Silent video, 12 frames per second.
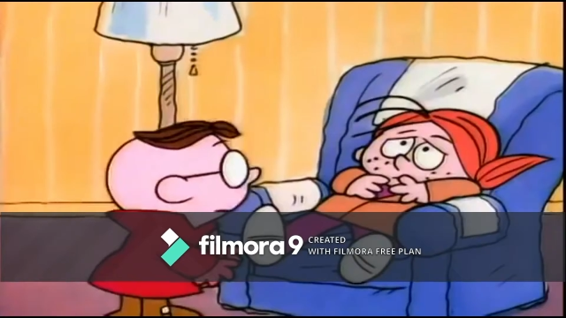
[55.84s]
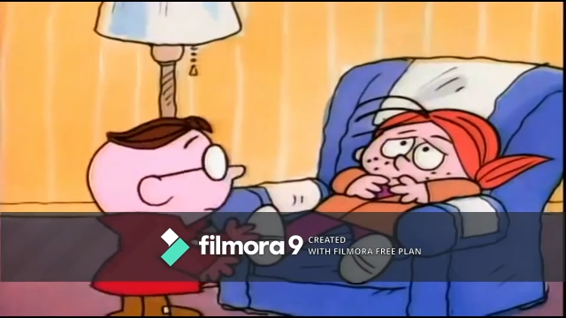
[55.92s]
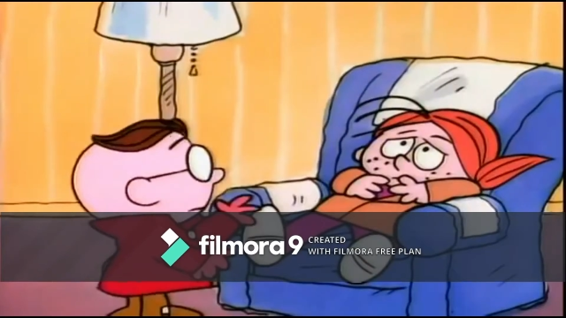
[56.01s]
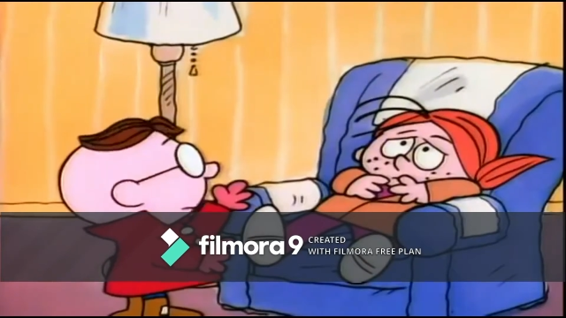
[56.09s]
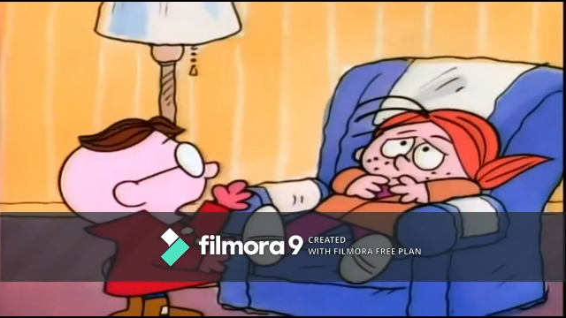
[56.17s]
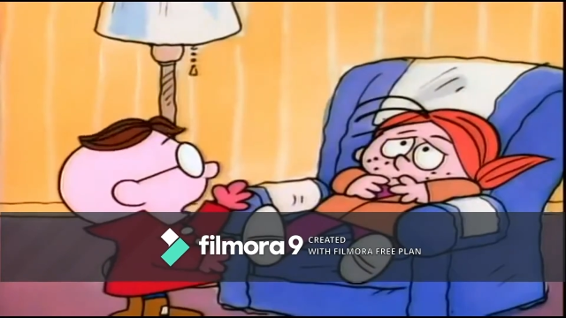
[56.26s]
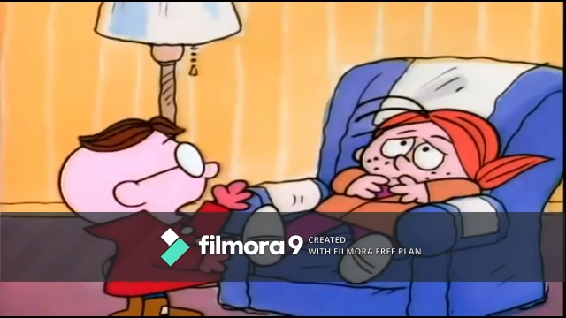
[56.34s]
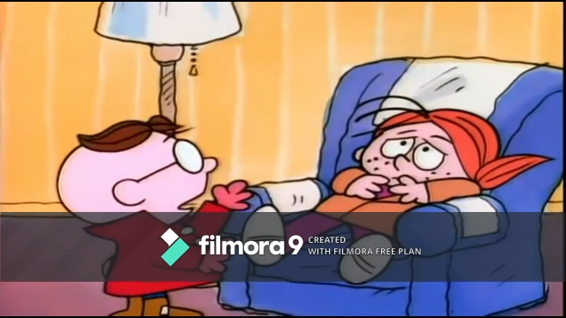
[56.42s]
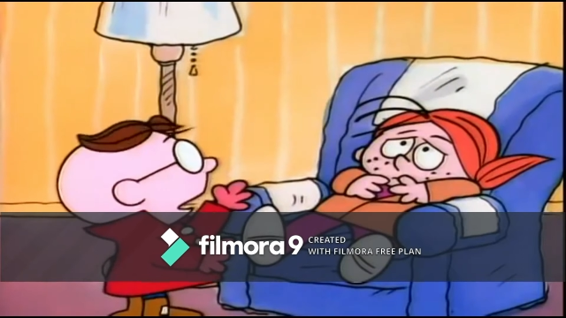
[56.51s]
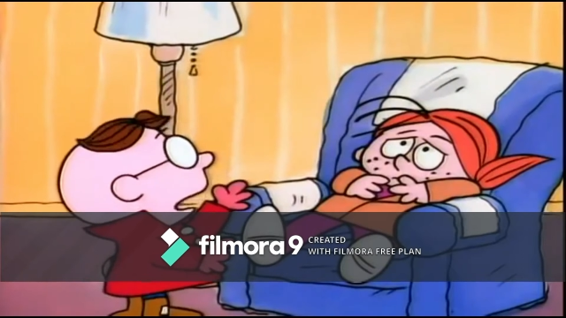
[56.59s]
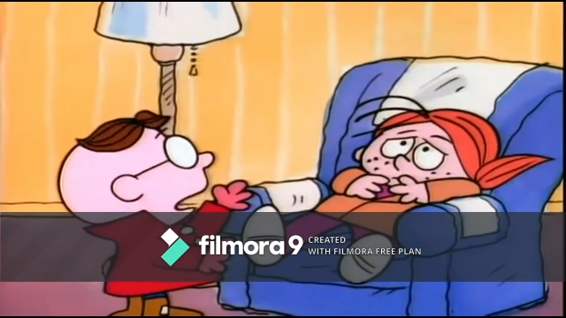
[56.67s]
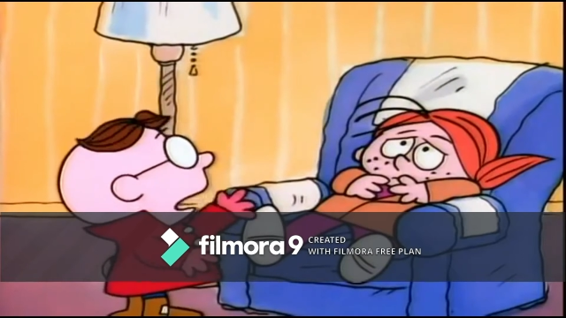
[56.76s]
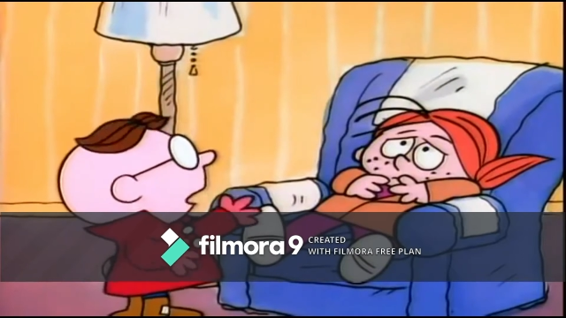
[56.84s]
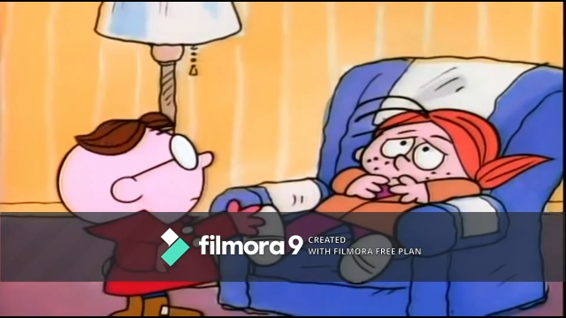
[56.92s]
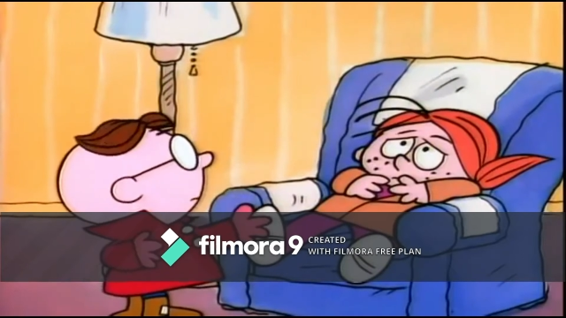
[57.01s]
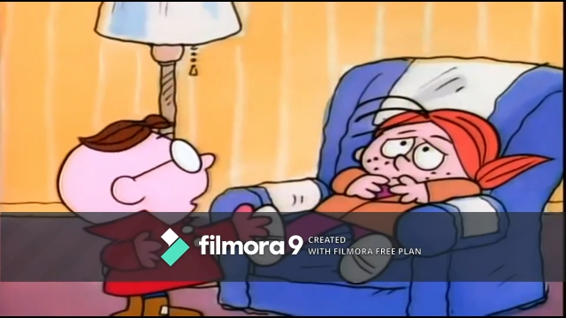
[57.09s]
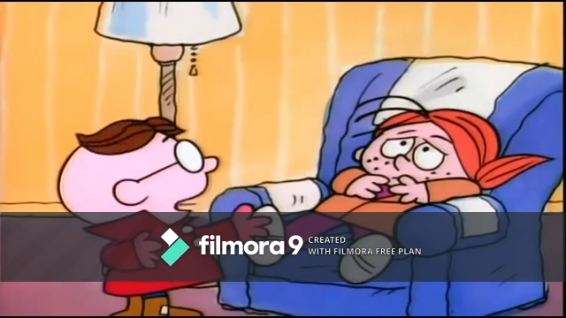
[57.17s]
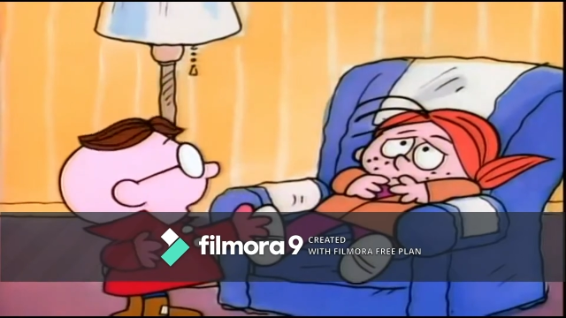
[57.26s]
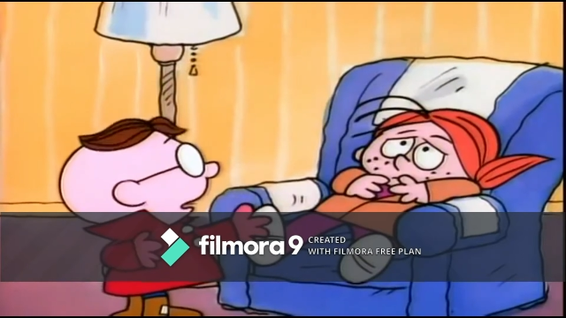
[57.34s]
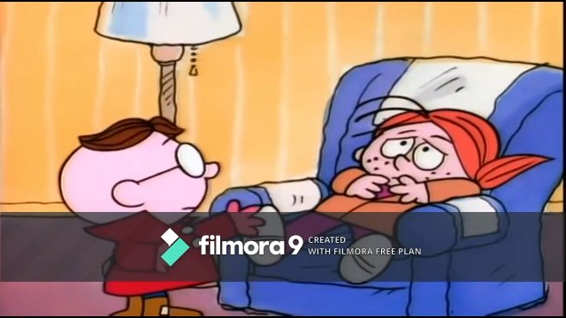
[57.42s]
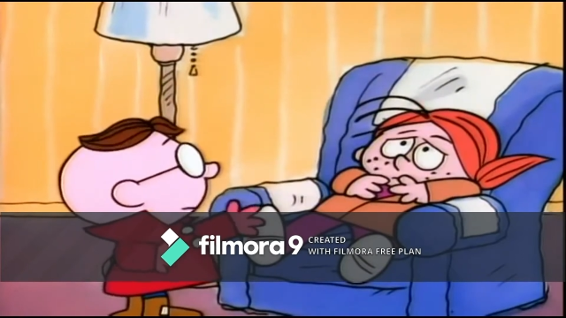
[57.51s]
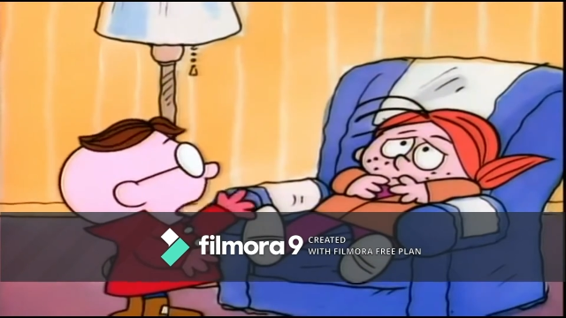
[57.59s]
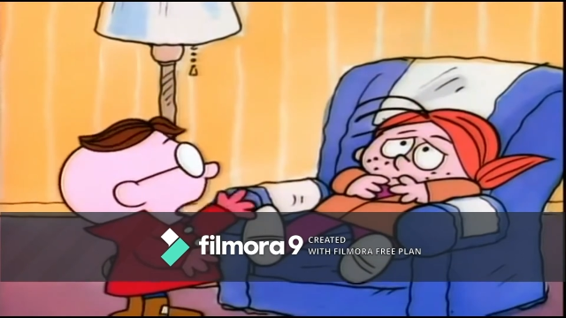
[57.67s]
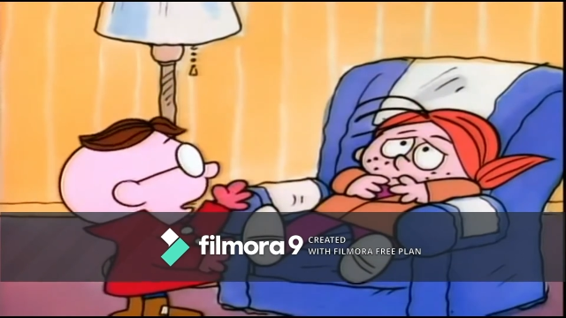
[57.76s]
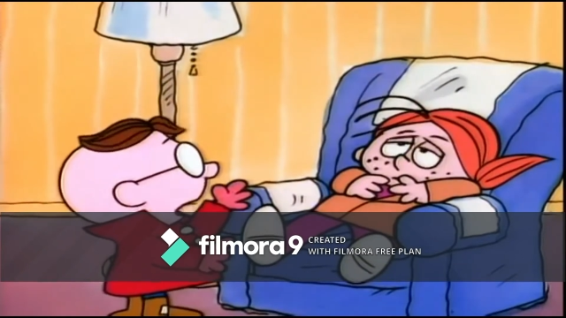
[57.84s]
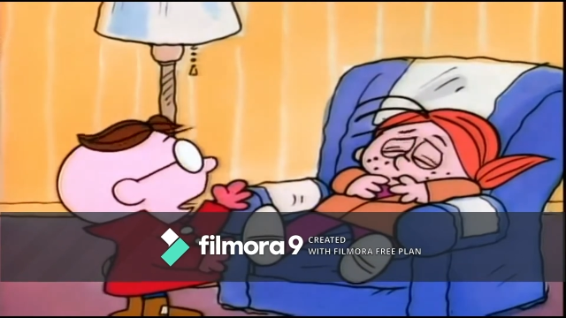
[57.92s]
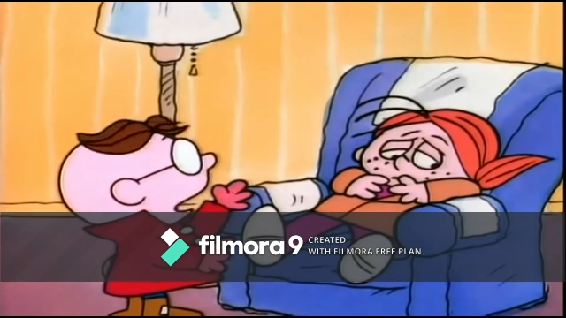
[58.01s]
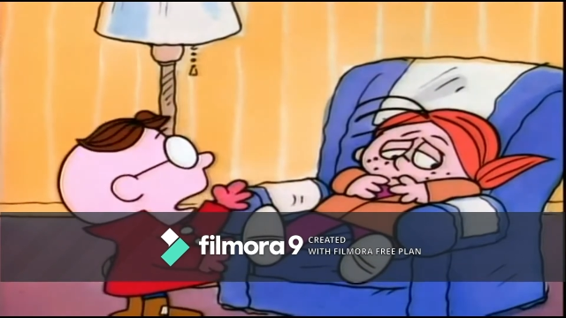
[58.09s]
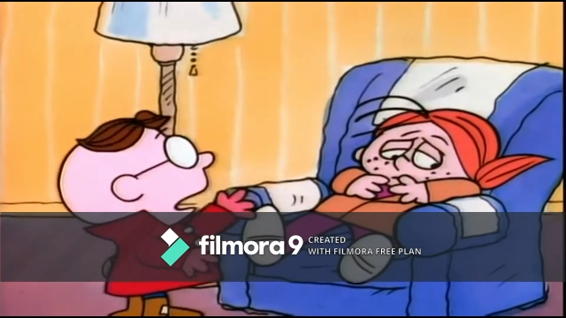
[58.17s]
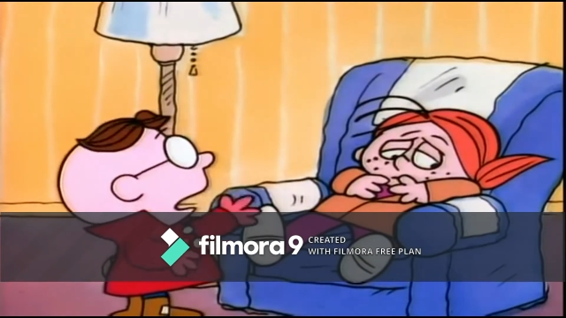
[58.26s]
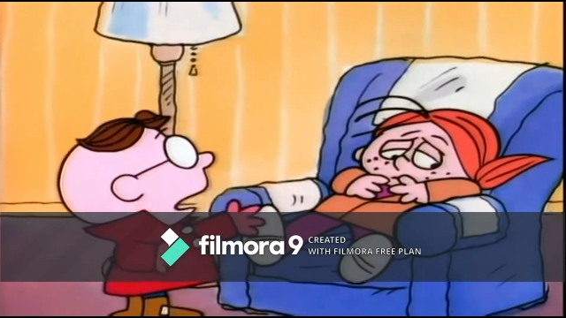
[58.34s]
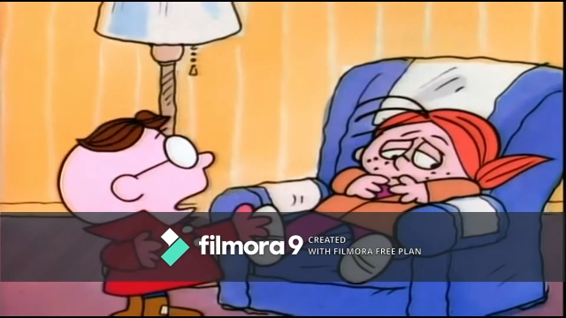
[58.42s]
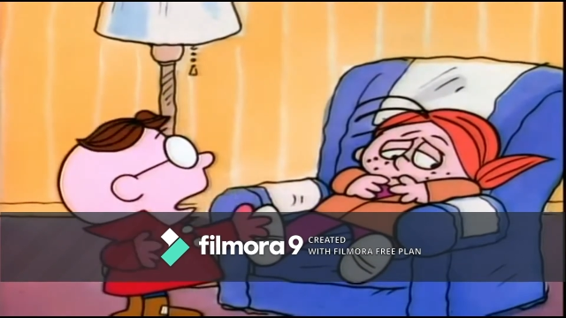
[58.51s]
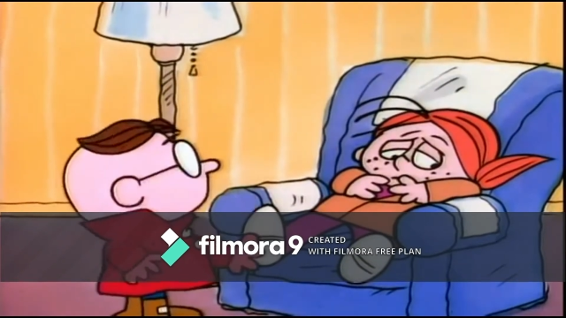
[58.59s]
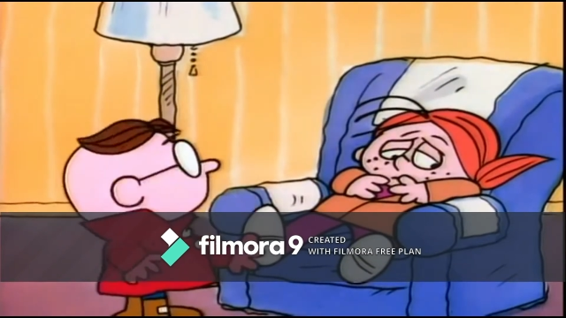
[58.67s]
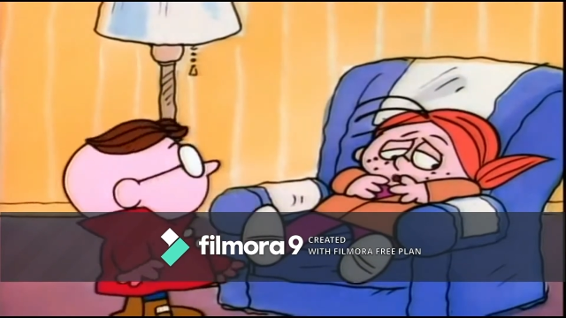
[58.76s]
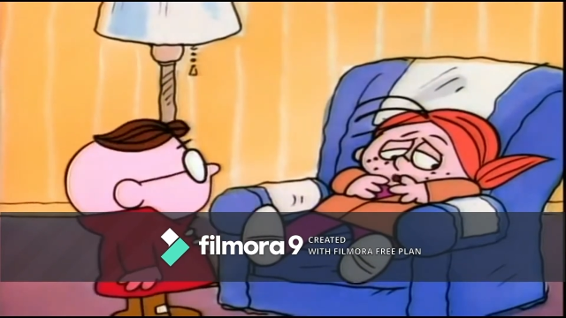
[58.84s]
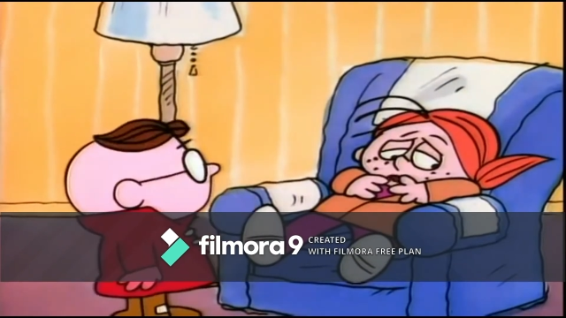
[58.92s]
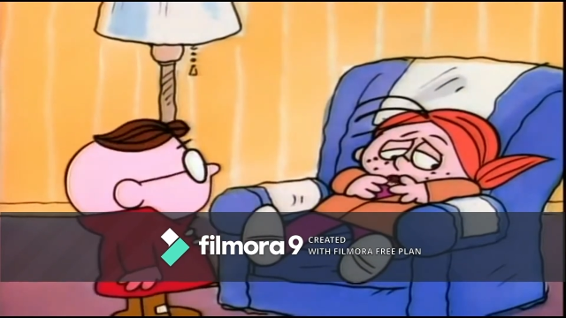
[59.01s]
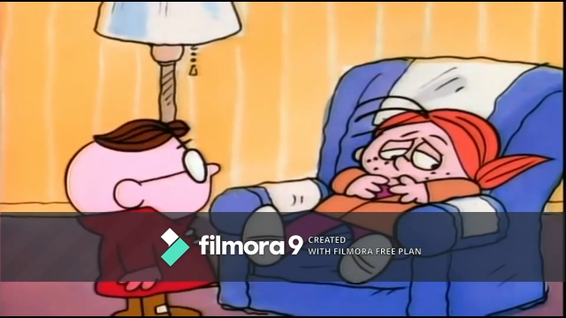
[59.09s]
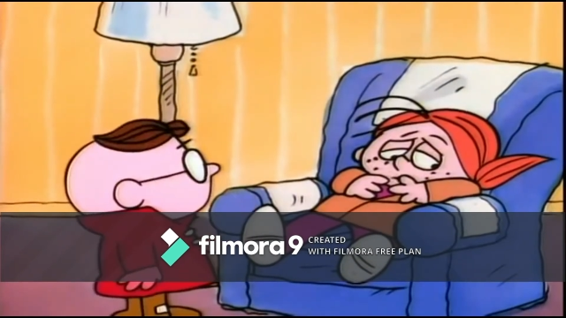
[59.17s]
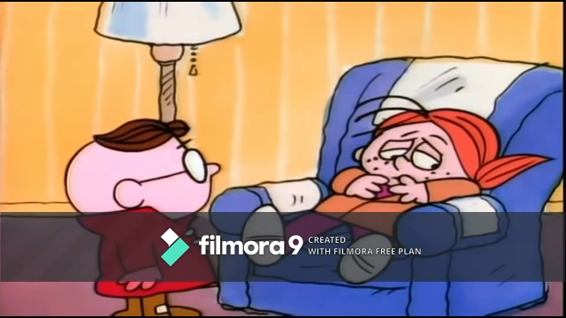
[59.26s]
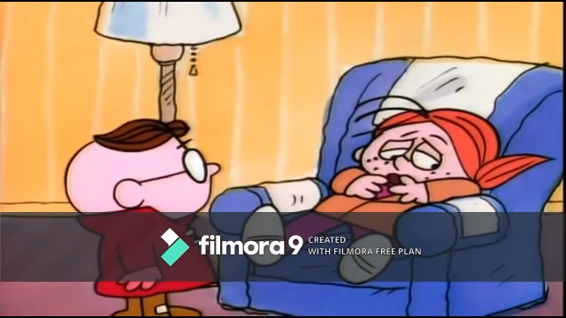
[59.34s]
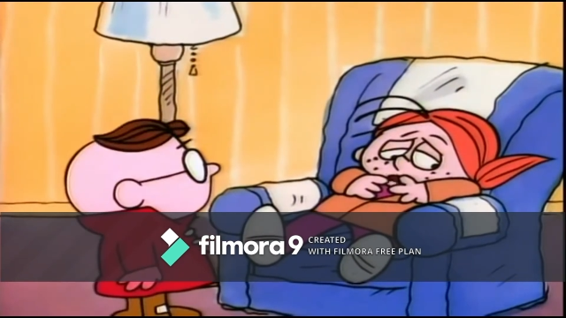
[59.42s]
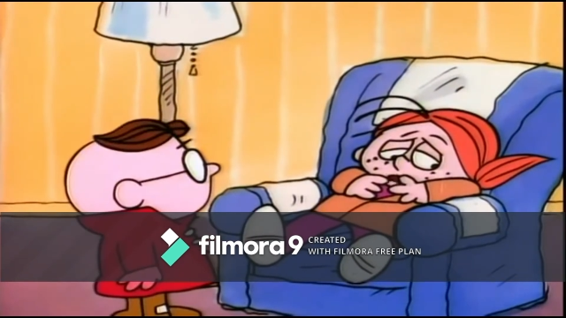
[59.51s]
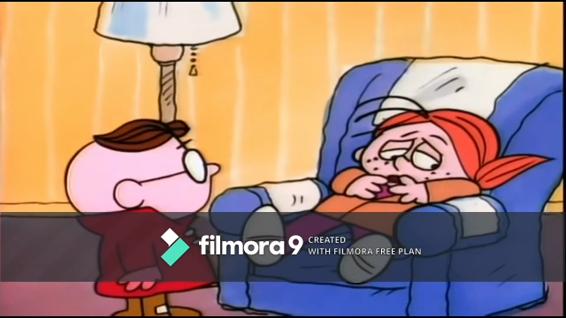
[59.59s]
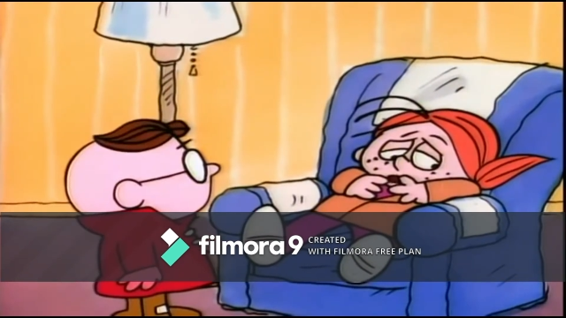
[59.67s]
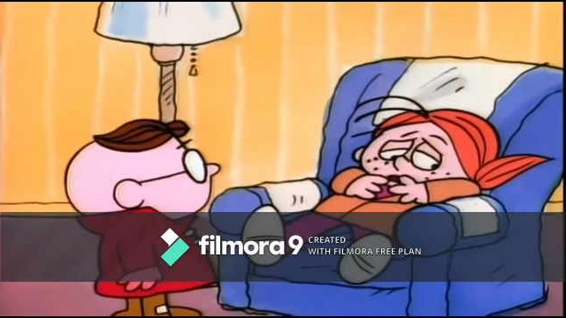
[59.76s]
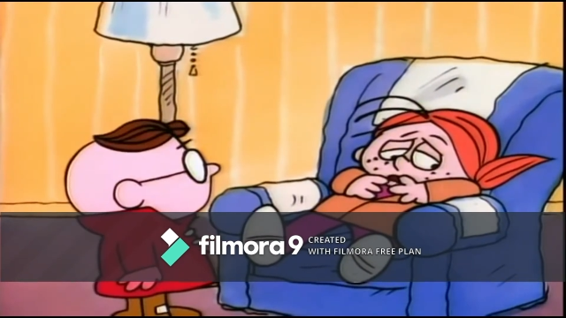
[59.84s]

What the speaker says: No face is visible, so there are no lips to read.